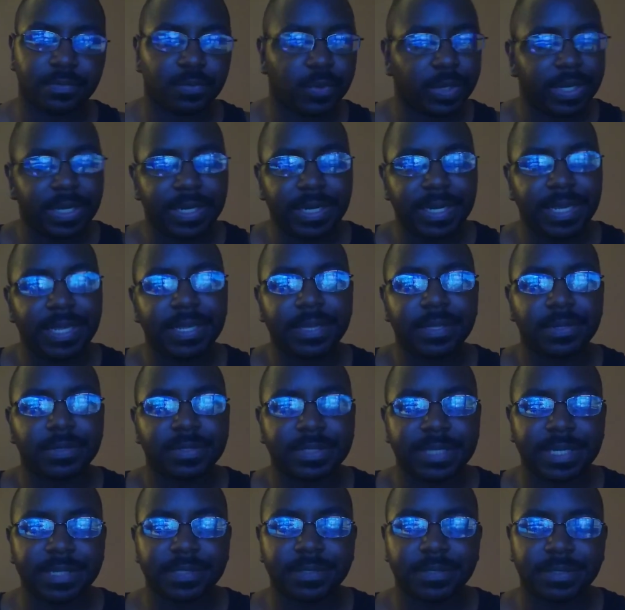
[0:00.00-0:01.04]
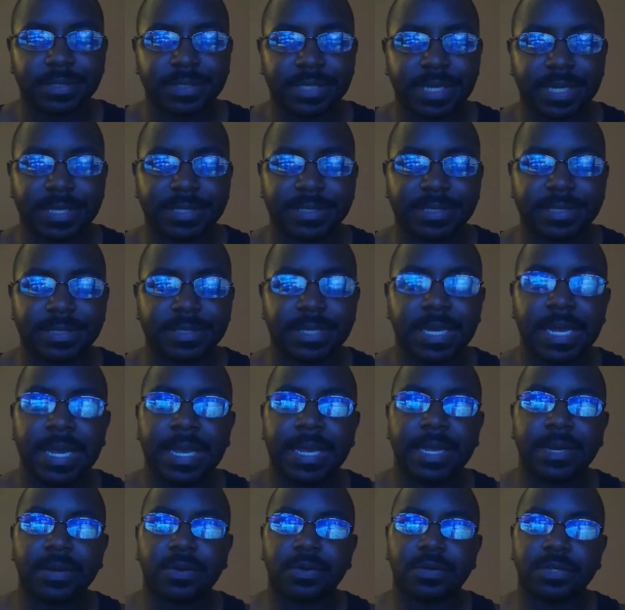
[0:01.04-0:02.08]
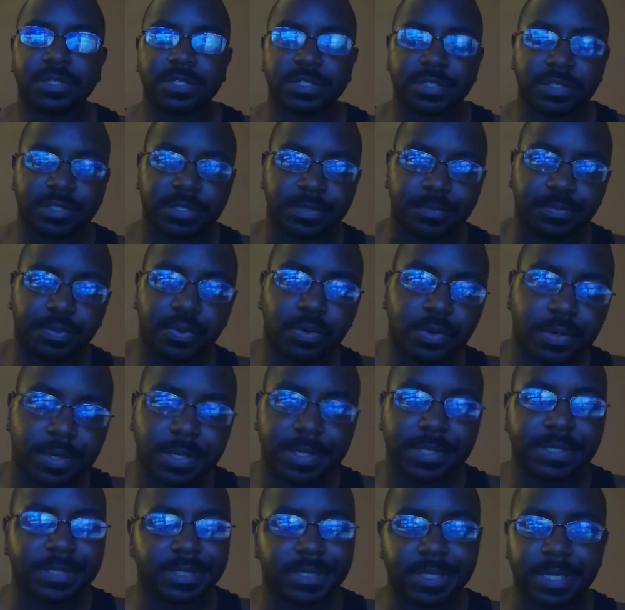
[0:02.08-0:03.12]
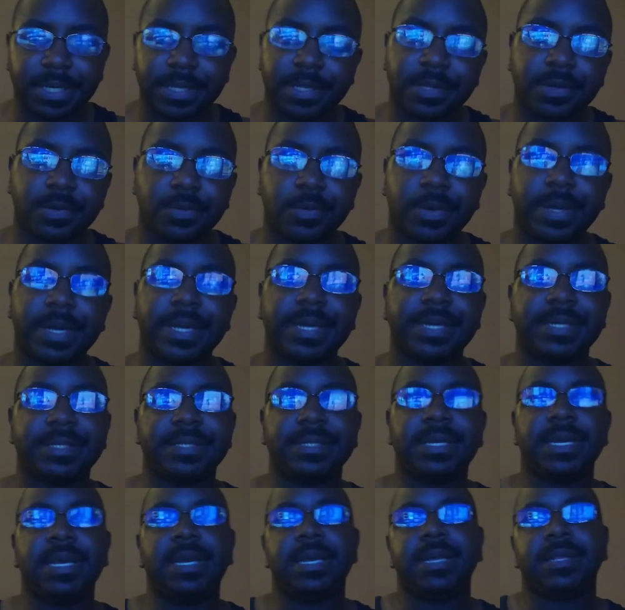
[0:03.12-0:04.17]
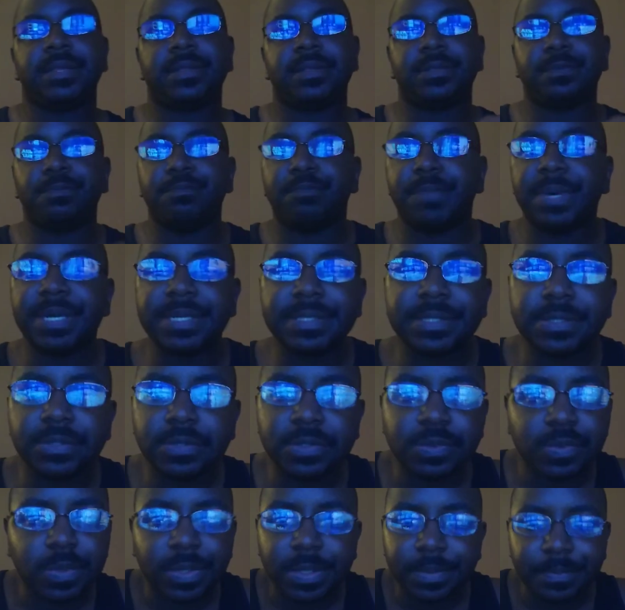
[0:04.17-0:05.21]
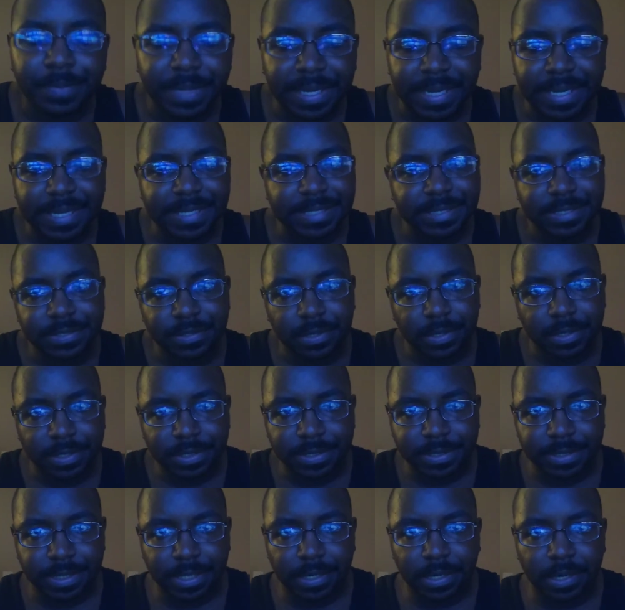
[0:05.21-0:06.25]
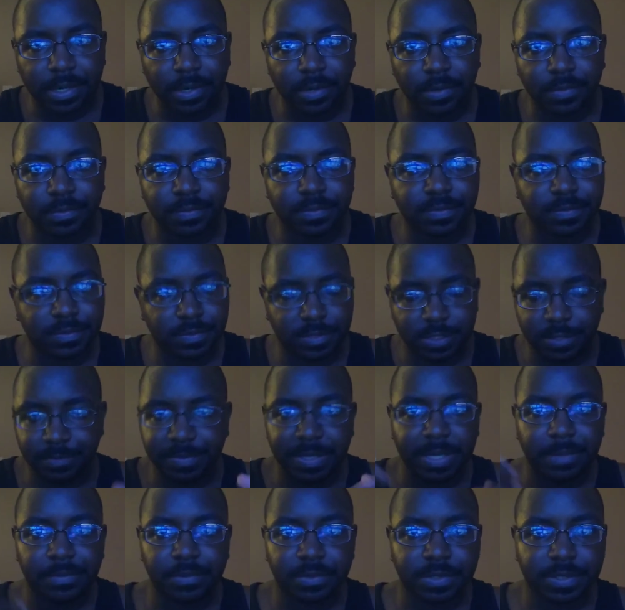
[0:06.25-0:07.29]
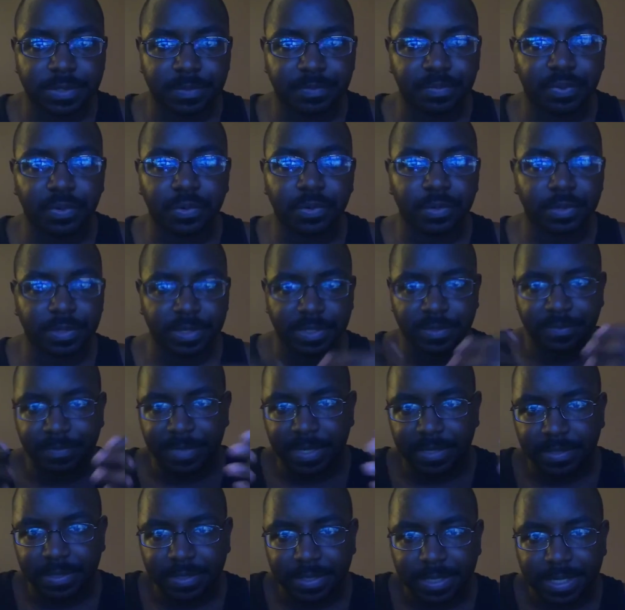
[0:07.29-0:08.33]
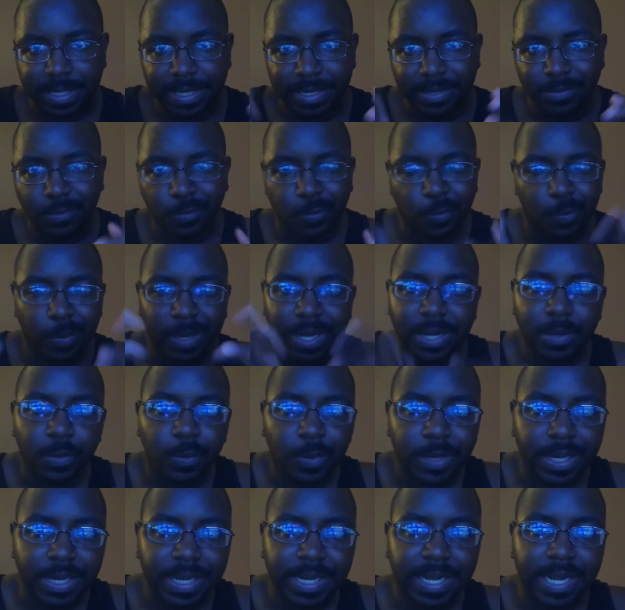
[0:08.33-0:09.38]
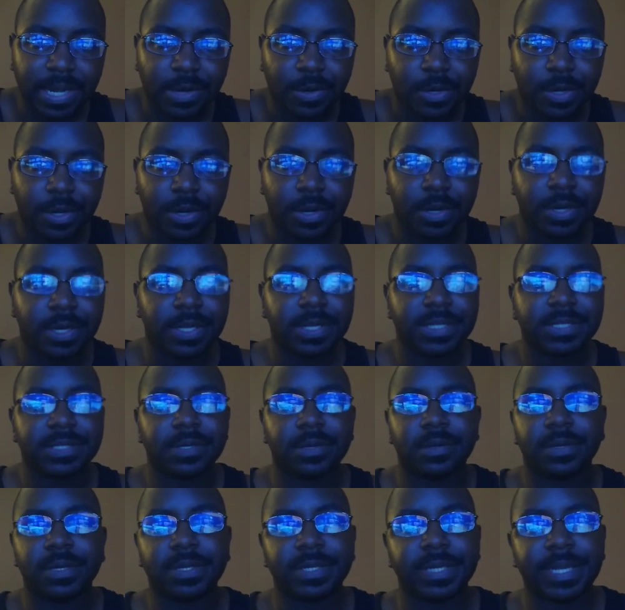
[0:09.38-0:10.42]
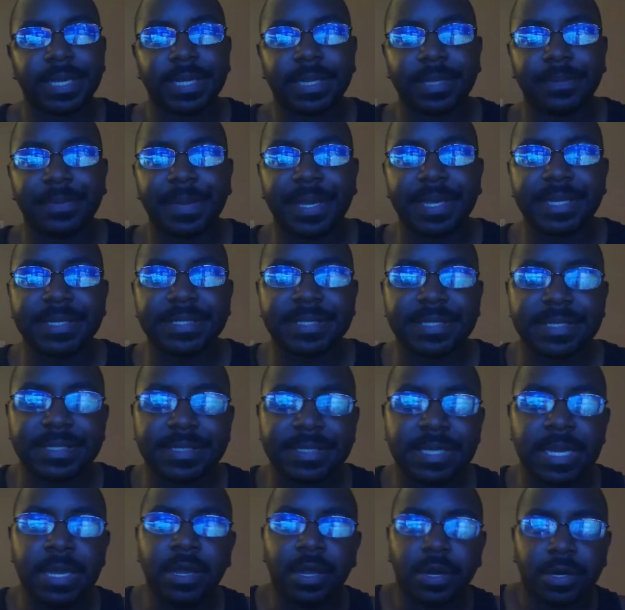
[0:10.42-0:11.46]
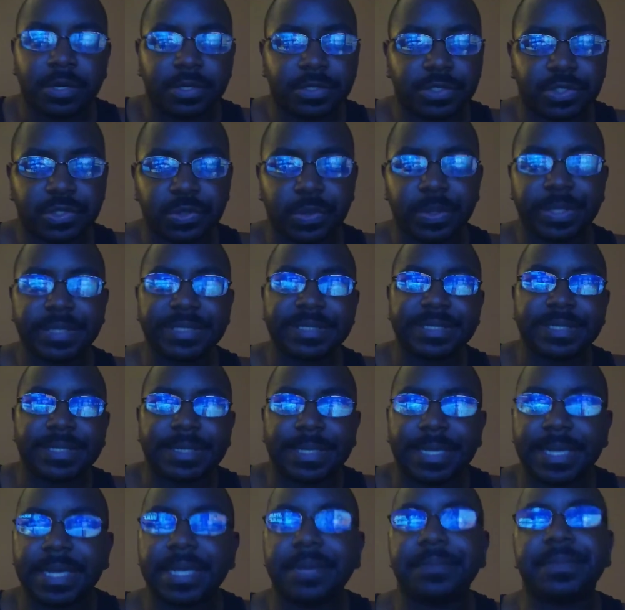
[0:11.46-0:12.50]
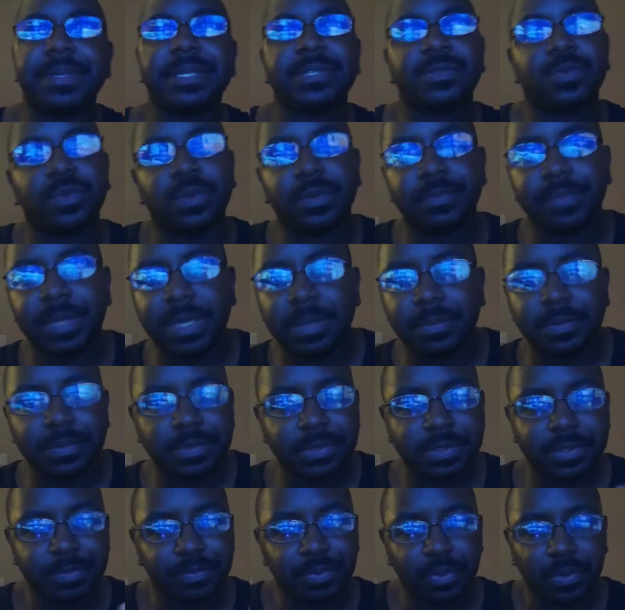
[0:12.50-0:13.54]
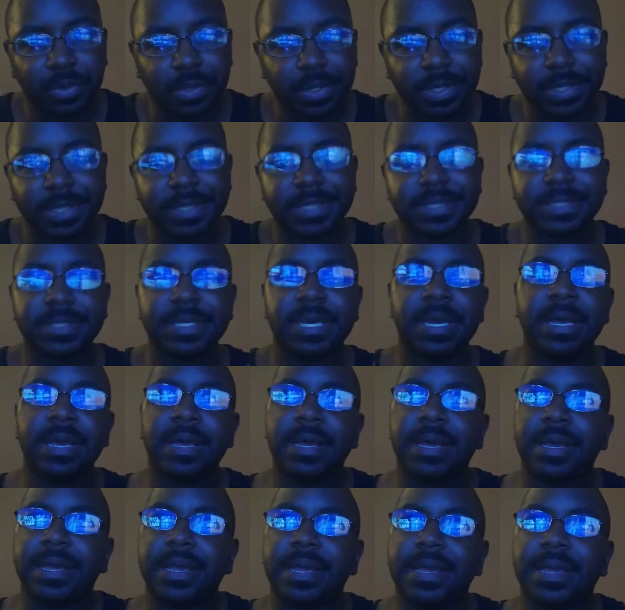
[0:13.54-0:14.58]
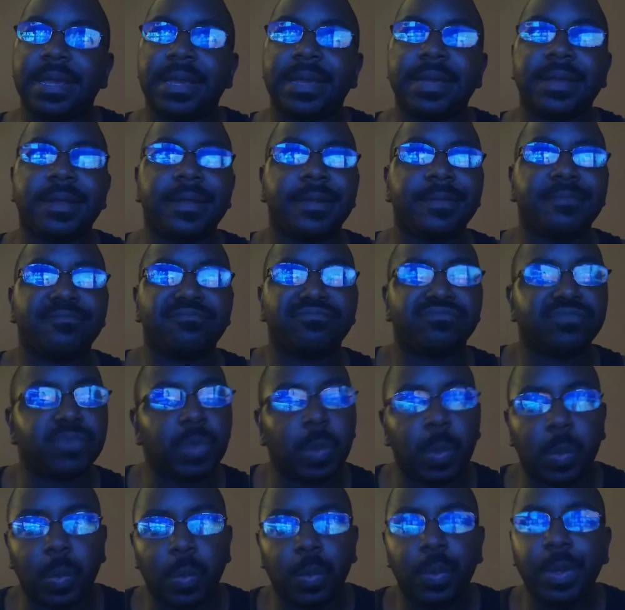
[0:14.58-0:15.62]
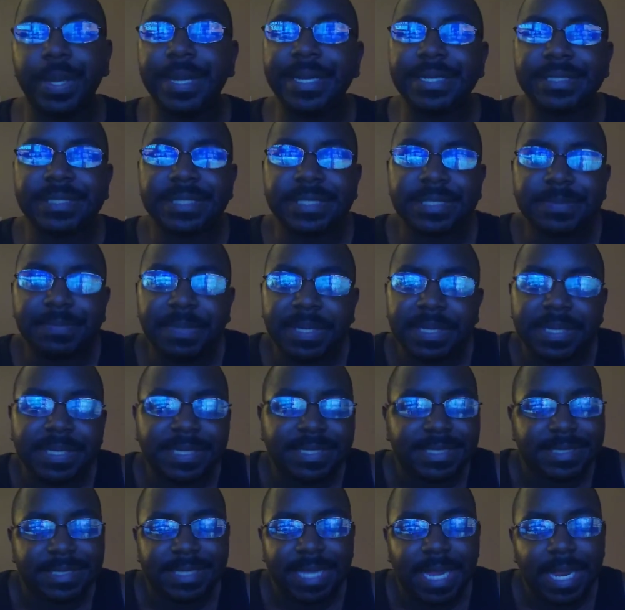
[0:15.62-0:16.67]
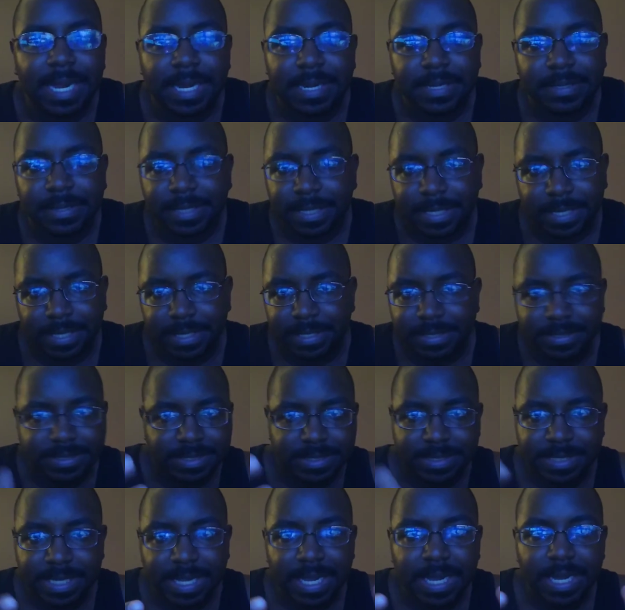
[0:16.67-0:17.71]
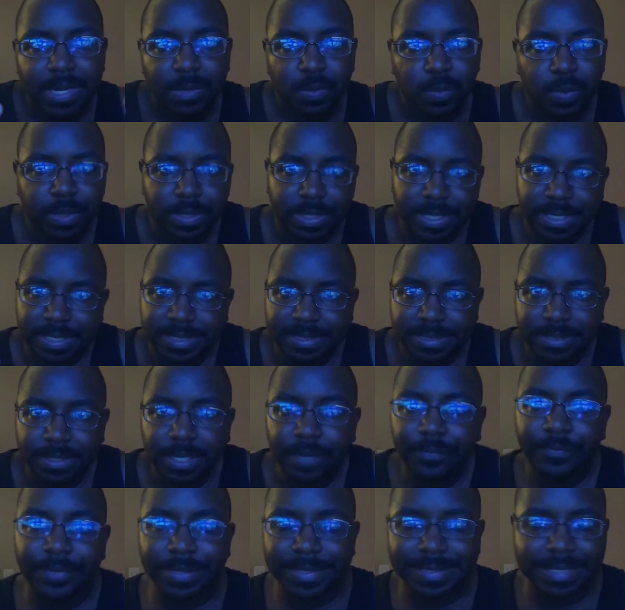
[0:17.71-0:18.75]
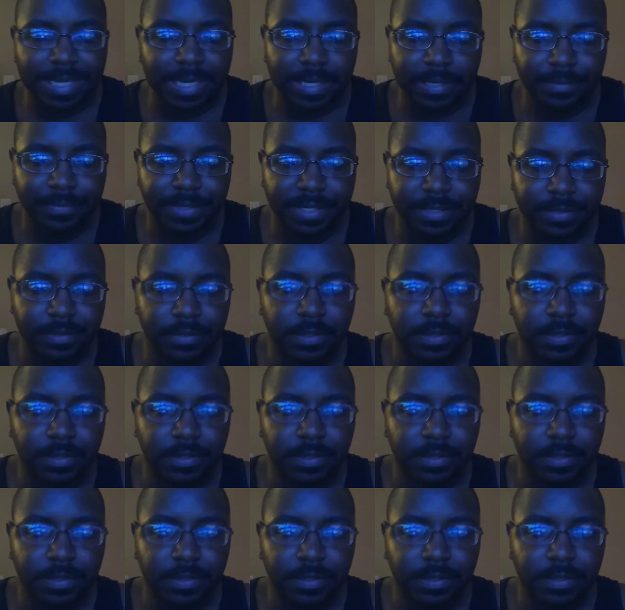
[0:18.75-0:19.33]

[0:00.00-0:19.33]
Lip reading: We need those exercises in order to support us. Otherwise, muscles wouldn't be as strong as they are to be able to support the amount of like weight we carry on us on a daily basis. Our joints, ligaments wouldn't be able to support us, and we just be this sack of like skin with like stuff inside of it.